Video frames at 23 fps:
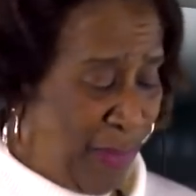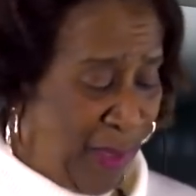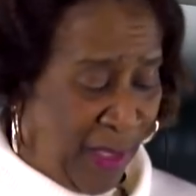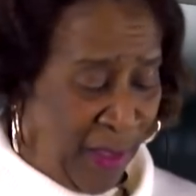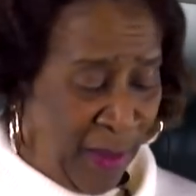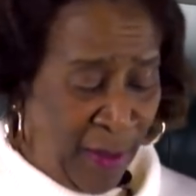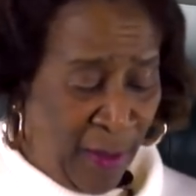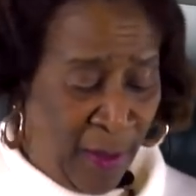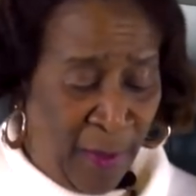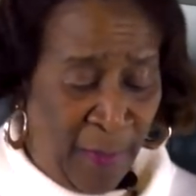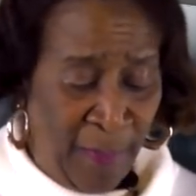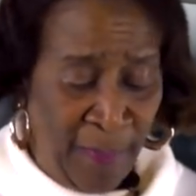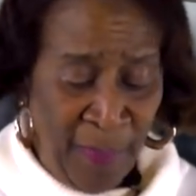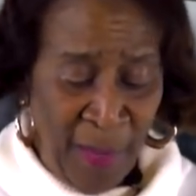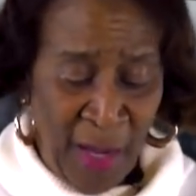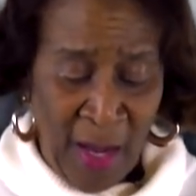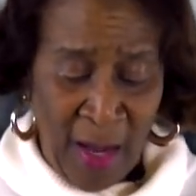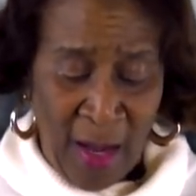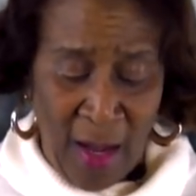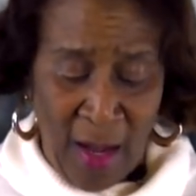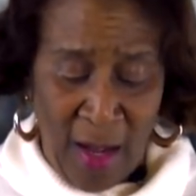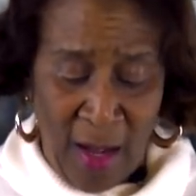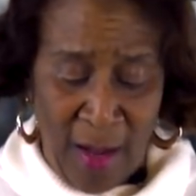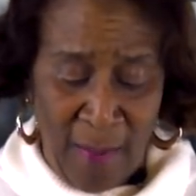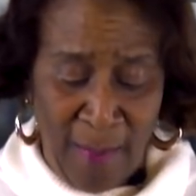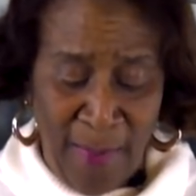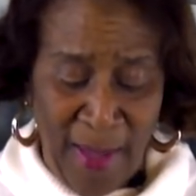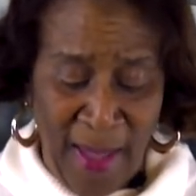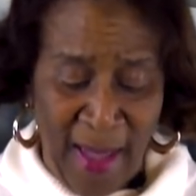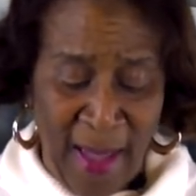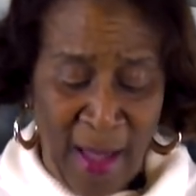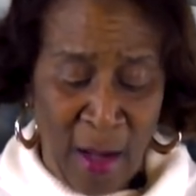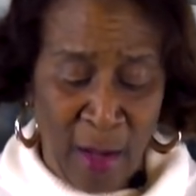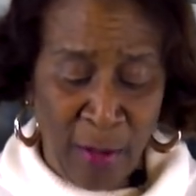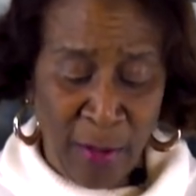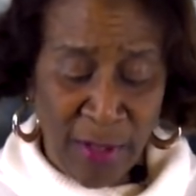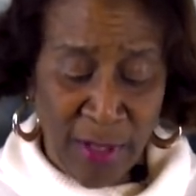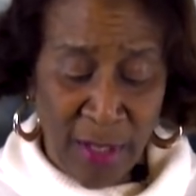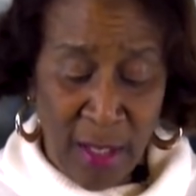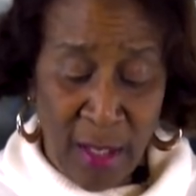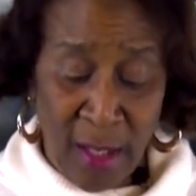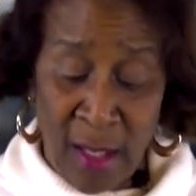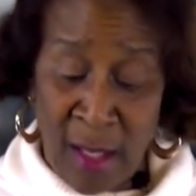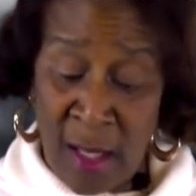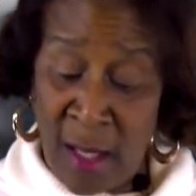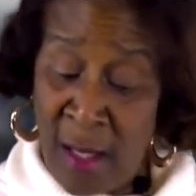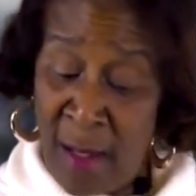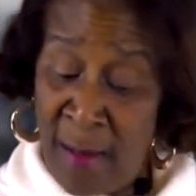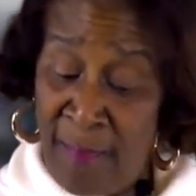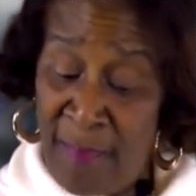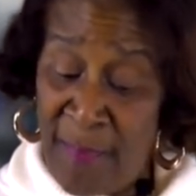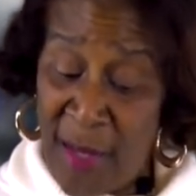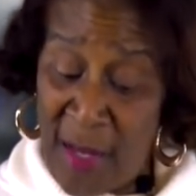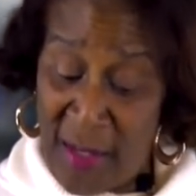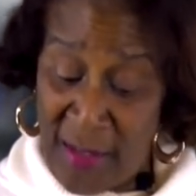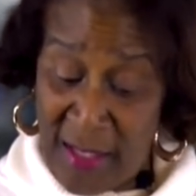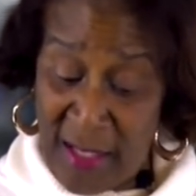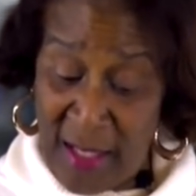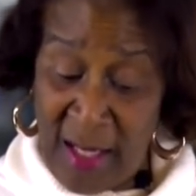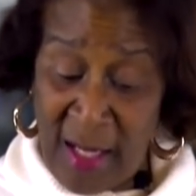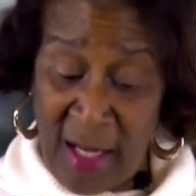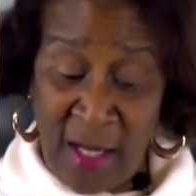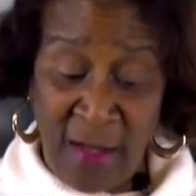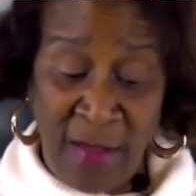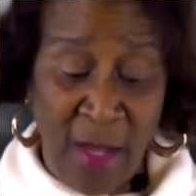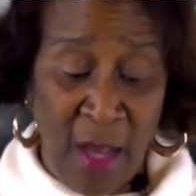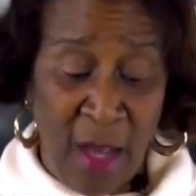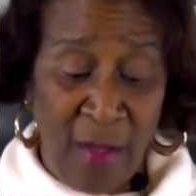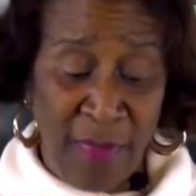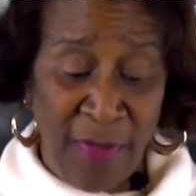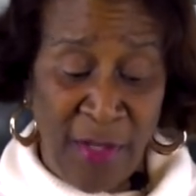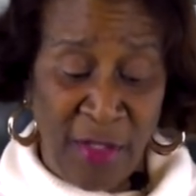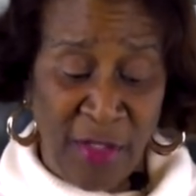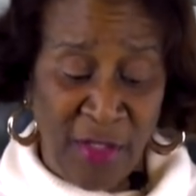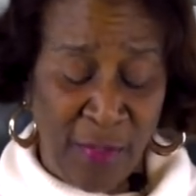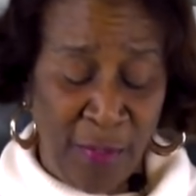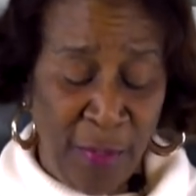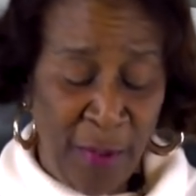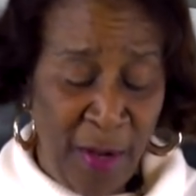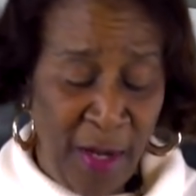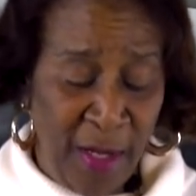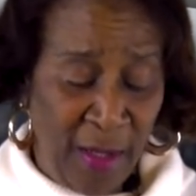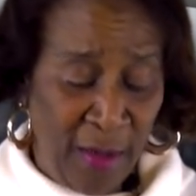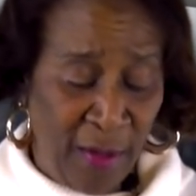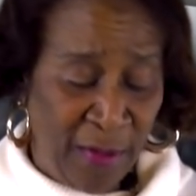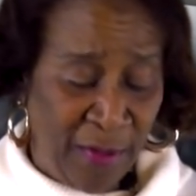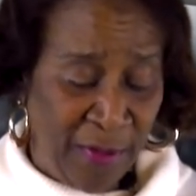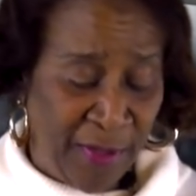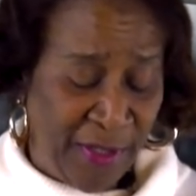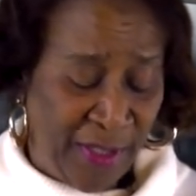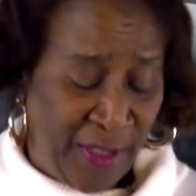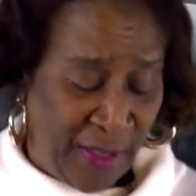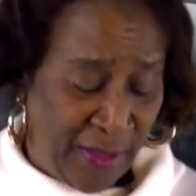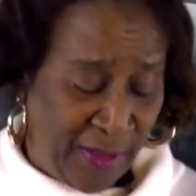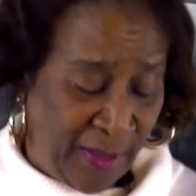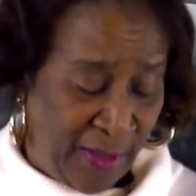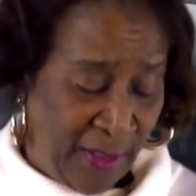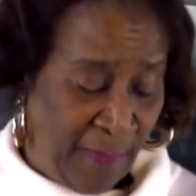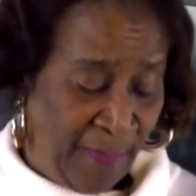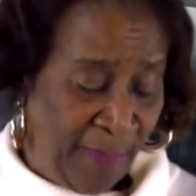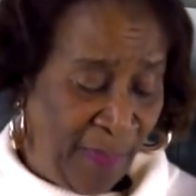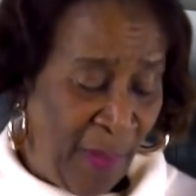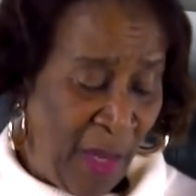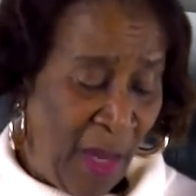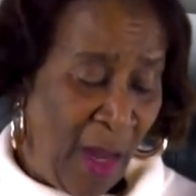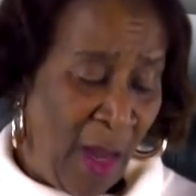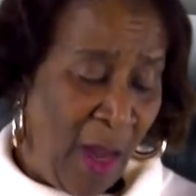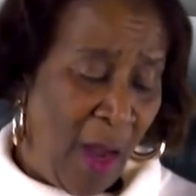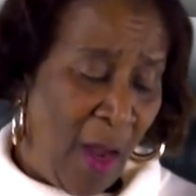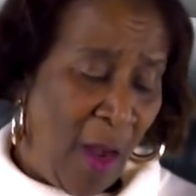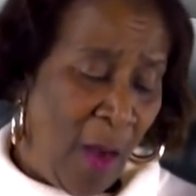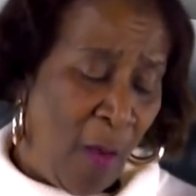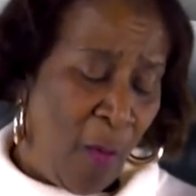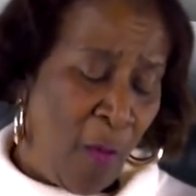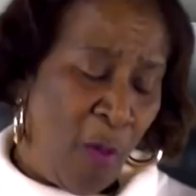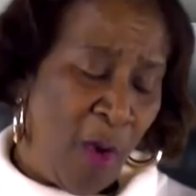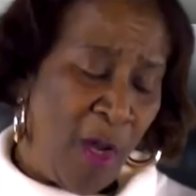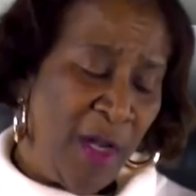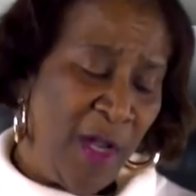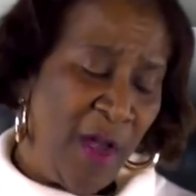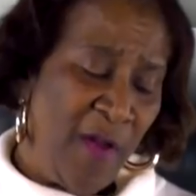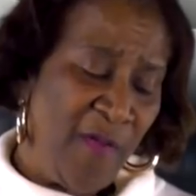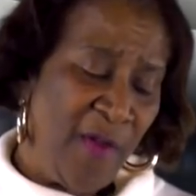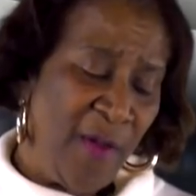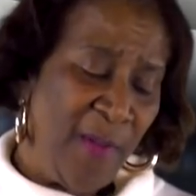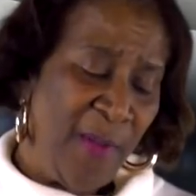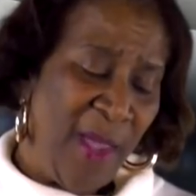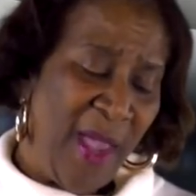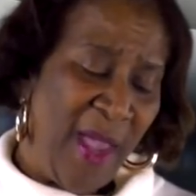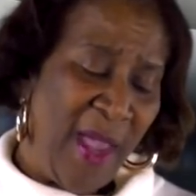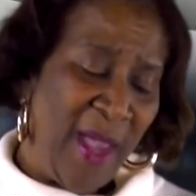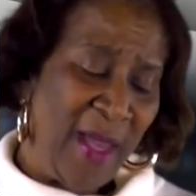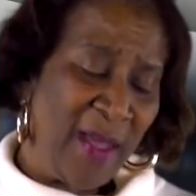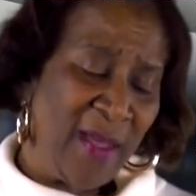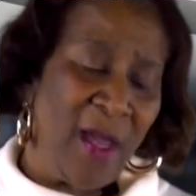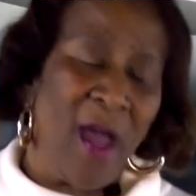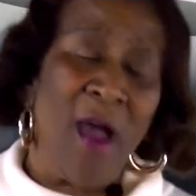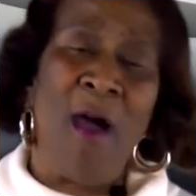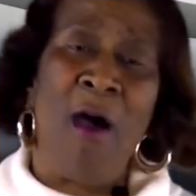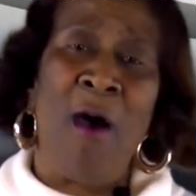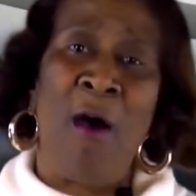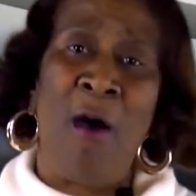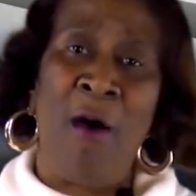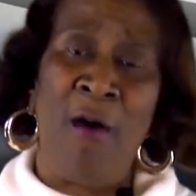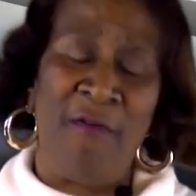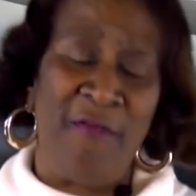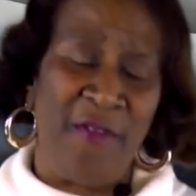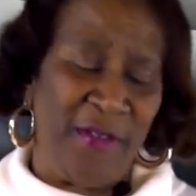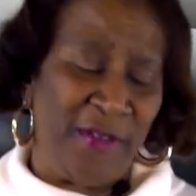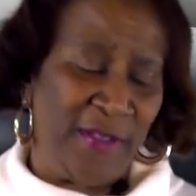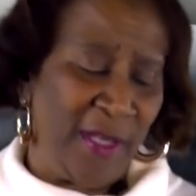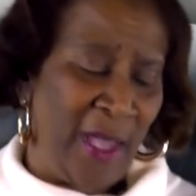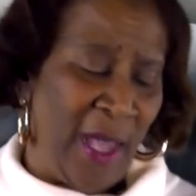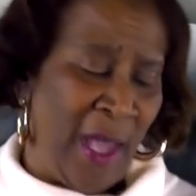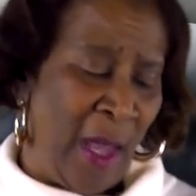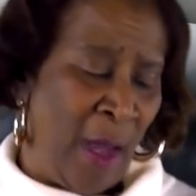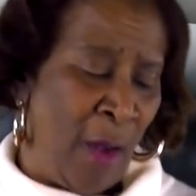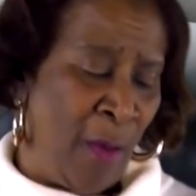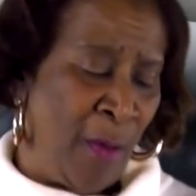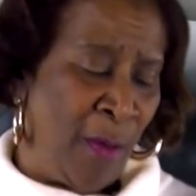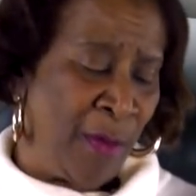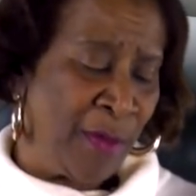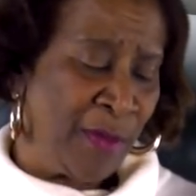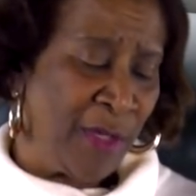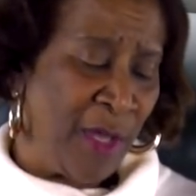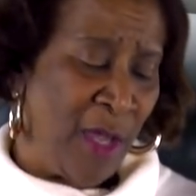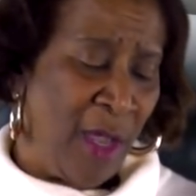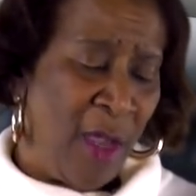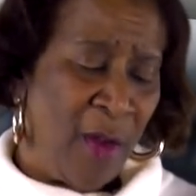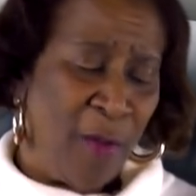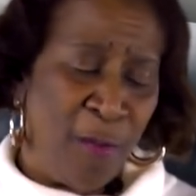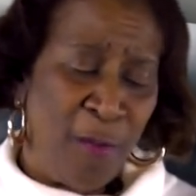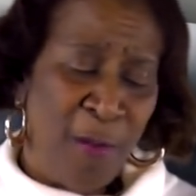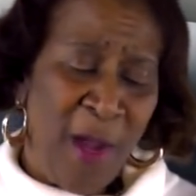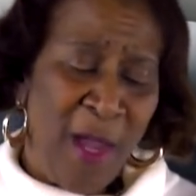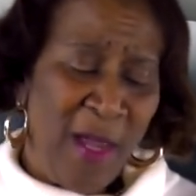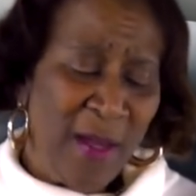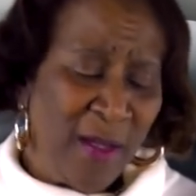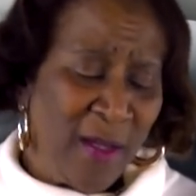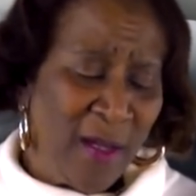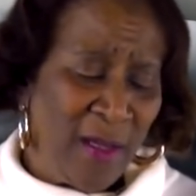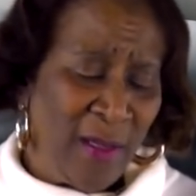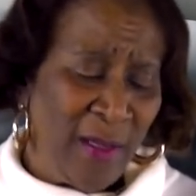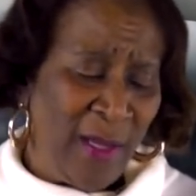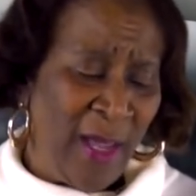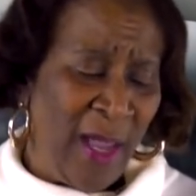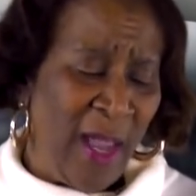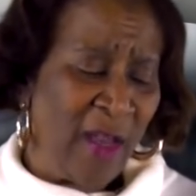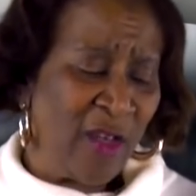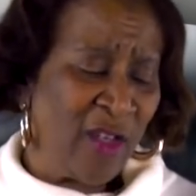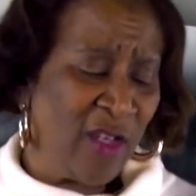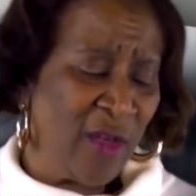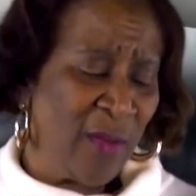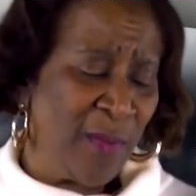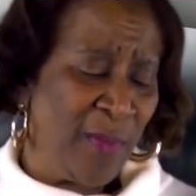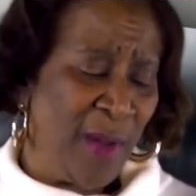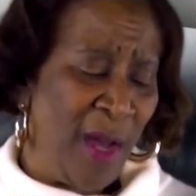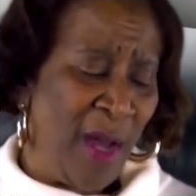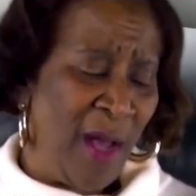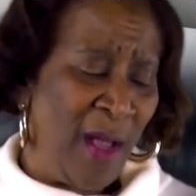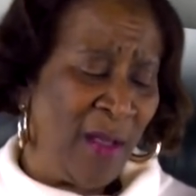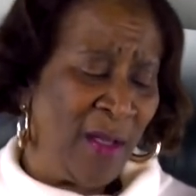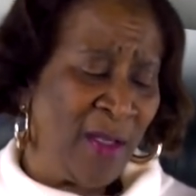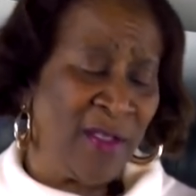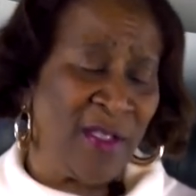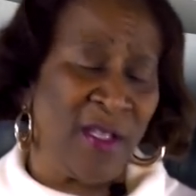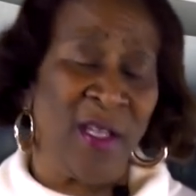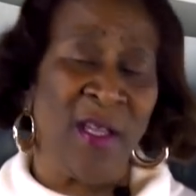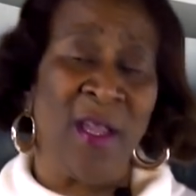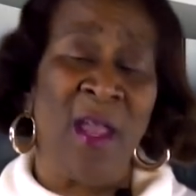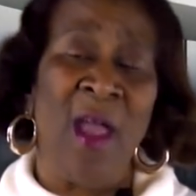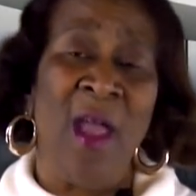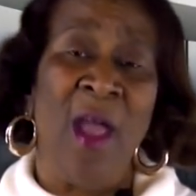bill about, again, the sprinkler system. One of them had office hours, rent collection policy,